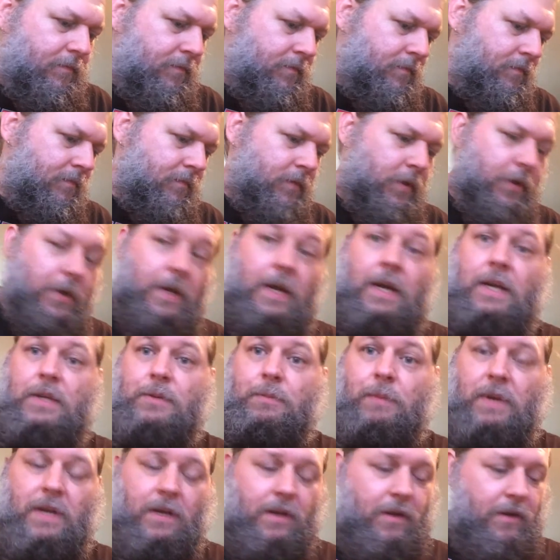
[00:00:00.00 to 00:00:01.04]
You guys
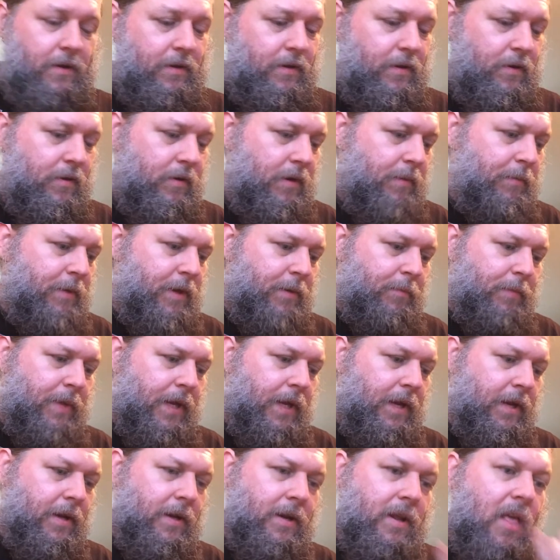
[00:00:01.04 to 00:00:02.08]
may not know I'm in a
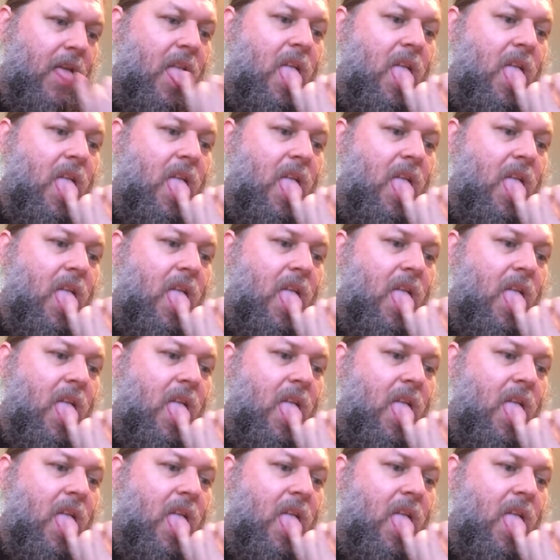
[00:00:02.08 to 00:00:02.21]
band.